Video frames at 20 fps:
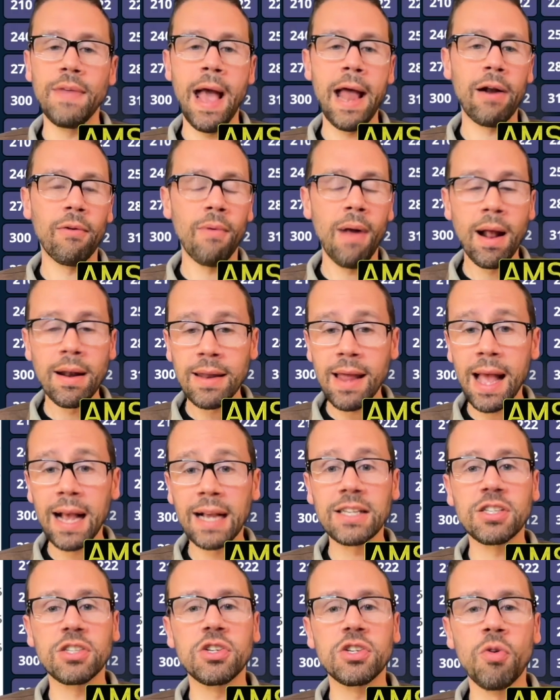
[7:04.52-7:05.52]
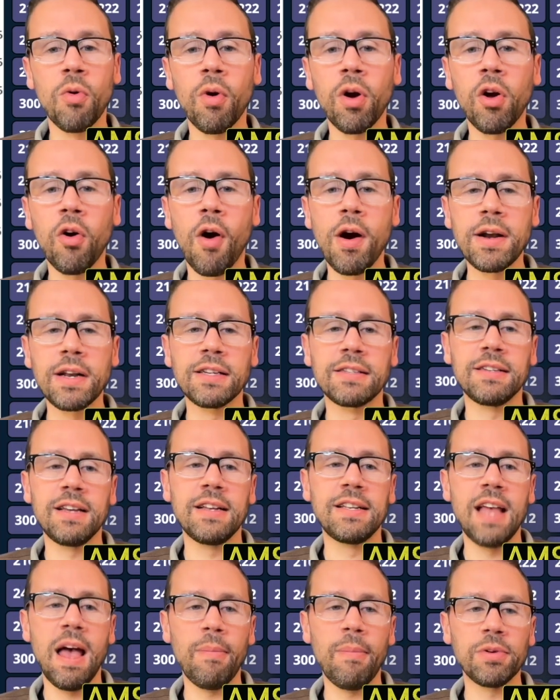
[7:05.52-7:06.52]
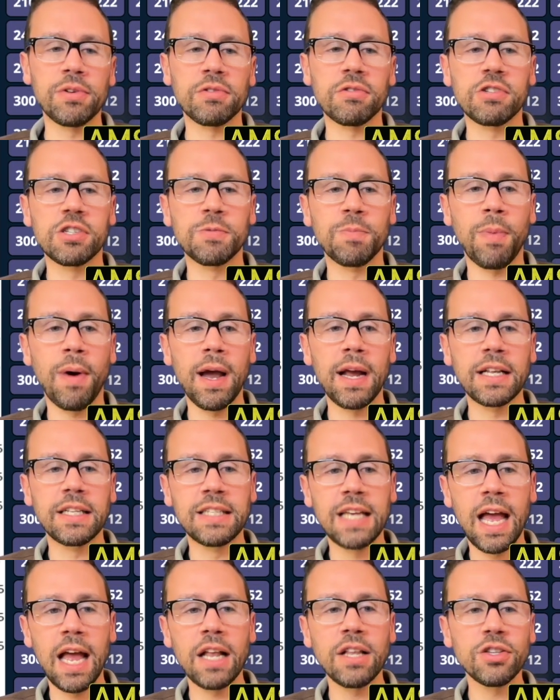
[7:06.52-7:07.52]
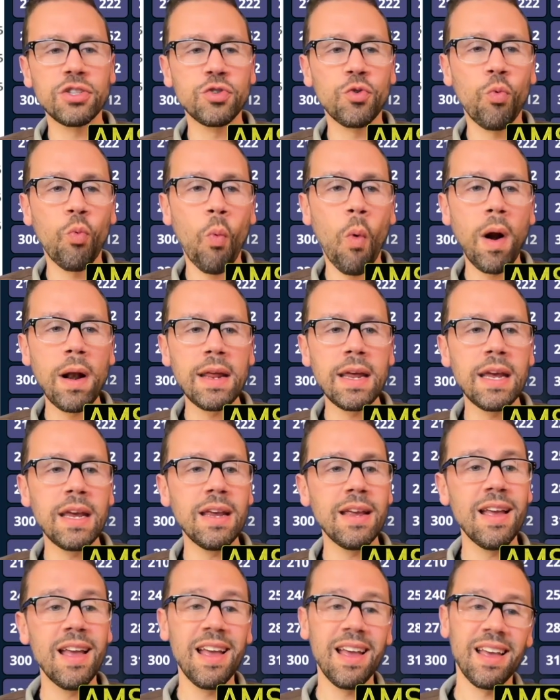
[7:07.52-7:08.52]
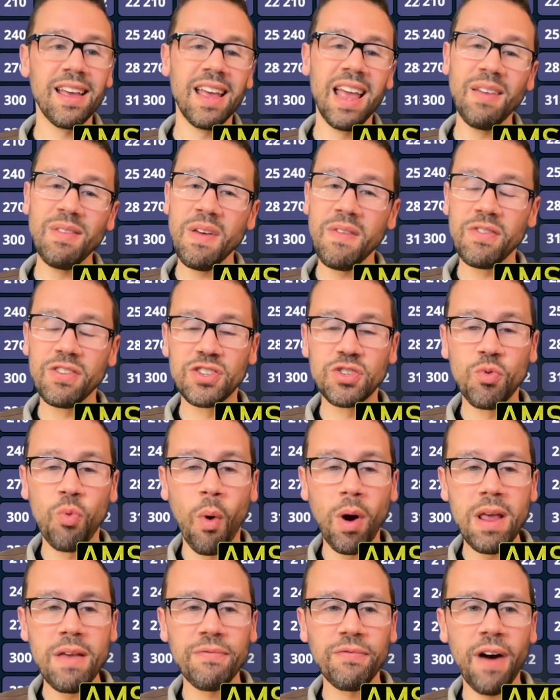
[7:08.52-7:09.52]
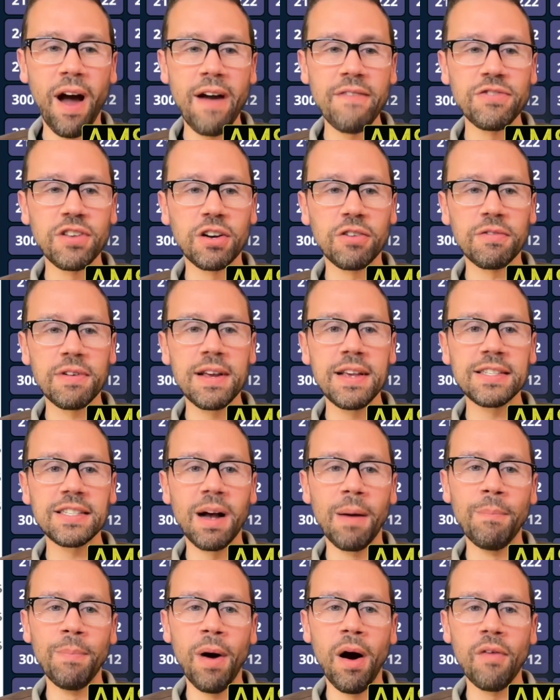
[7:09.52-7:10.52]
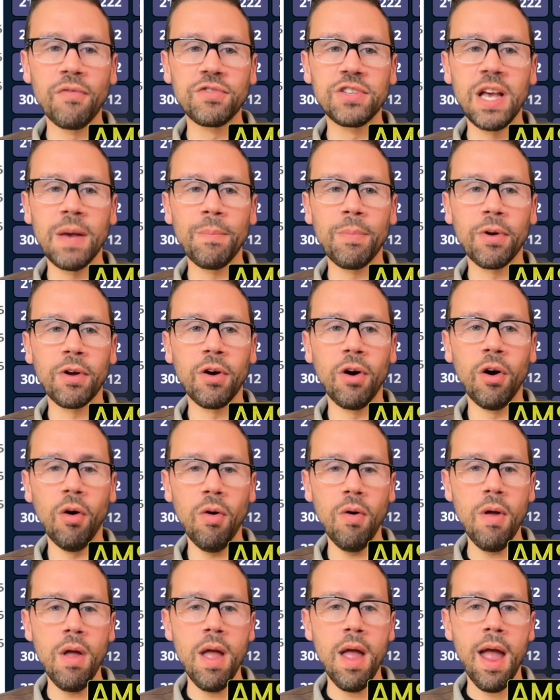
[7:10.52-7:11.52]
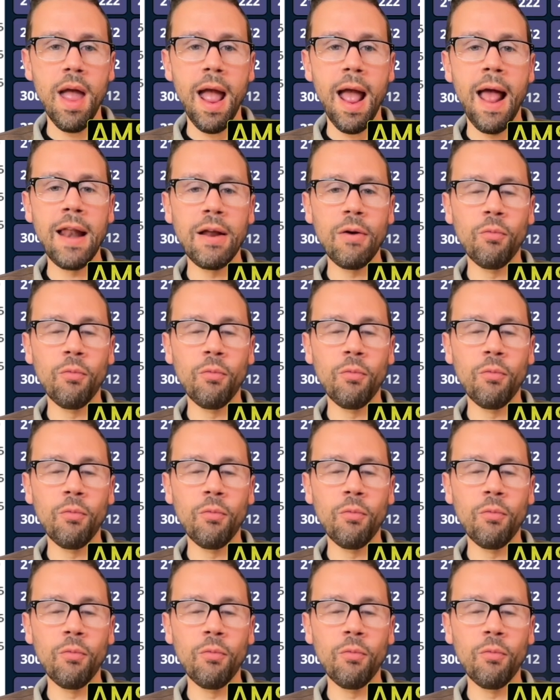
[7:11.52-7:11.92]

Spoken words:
Adirondacks. You're going to see temperature spike 10, 20, maybe even 25 degrees above typical, and it